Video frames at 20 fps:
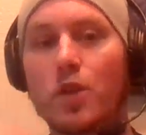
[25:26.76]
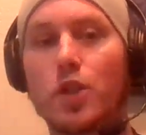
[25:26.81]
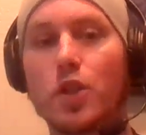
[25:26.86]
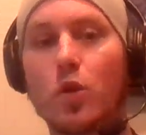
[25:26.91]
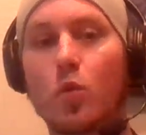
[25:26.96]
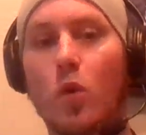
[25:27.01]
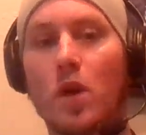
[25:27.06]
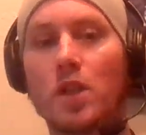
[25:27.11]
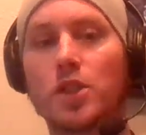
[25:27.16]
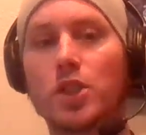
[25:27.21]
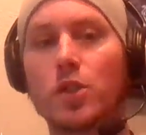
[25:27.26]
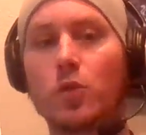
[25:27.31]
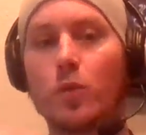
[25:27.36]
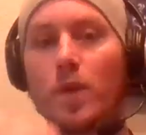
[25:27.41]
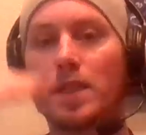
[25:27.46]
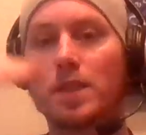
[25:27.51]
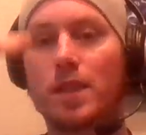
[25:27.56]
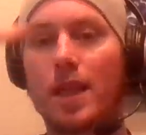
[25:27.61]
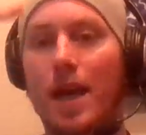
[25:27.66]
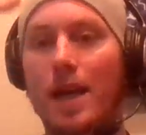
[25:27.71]
you do once you
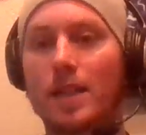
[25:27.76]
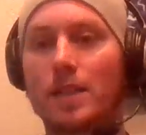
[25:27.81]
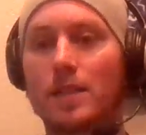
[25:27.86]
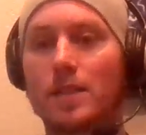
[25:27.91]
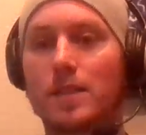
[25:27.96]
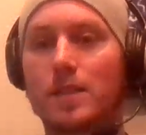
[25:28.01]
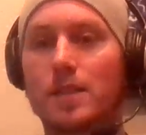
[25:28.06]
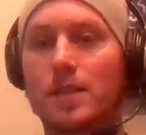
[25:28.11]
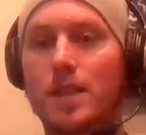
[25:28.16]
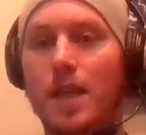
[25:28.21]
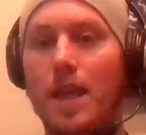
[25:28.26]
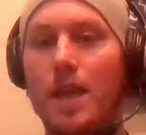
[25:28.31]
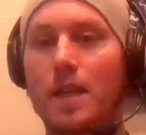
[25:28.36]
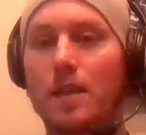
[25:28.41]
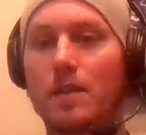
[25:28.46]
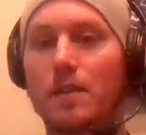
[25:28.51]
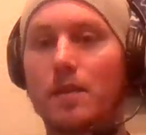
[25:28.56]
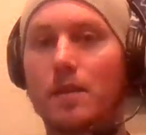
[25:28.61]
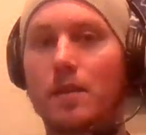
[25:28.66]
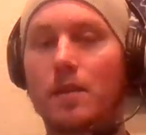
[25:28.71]
reach that
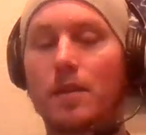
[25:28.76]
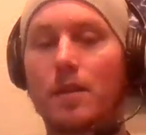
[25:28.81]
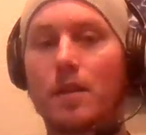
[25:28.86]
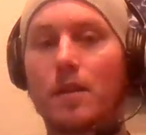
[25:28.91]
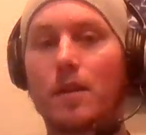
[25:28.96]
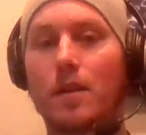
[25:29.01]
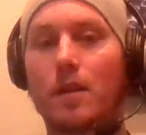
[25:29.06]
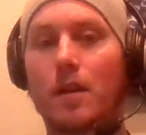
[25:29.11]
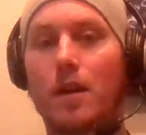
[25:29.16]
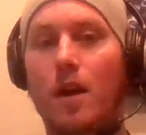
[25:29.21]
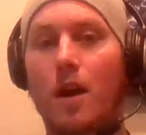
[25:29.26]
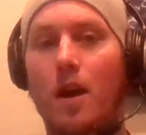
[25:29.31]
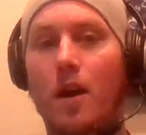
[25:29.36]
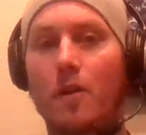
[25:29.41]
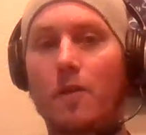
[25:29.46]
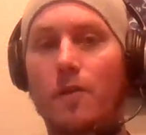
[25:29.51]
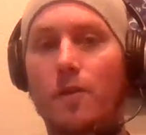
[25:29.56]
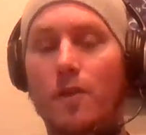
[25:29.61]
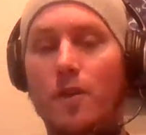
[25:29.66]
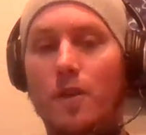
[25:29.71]
state
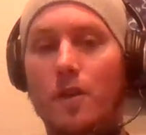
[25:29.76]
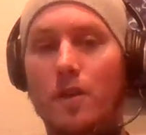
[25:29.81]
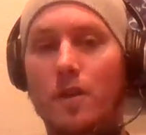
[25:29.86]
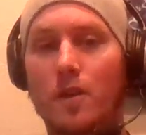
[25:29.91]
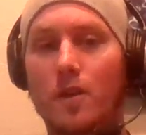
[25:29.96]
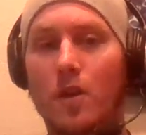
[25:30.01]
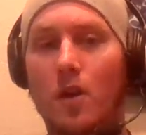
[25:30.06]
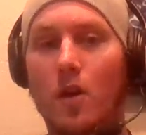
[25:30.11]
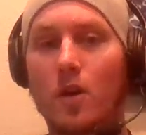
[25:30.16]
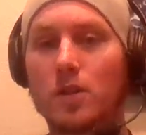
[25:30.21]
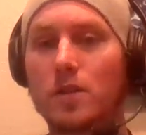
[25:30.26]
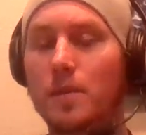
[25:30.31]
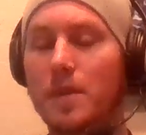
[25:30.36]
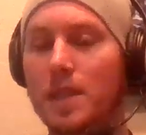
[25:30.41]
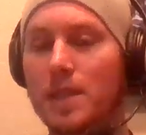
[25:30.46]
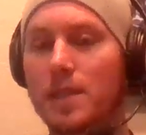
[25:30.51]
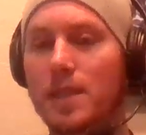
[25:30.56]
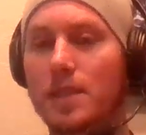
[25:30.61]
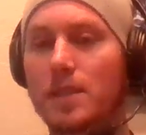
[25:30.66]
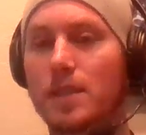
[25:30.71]
of ultimate
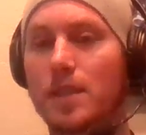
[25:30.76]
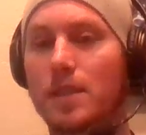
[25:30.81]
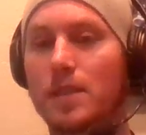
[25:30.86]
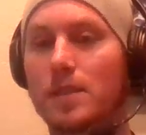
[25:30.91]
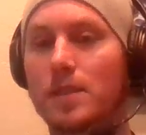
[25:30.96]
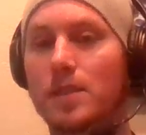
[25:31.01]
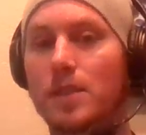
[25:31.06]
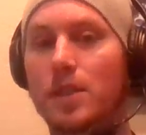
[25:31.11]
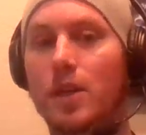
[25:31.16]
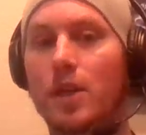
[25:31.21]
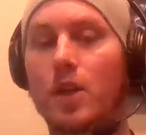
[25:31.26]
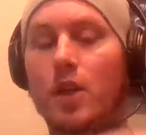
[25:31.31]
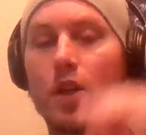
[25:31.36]
existence,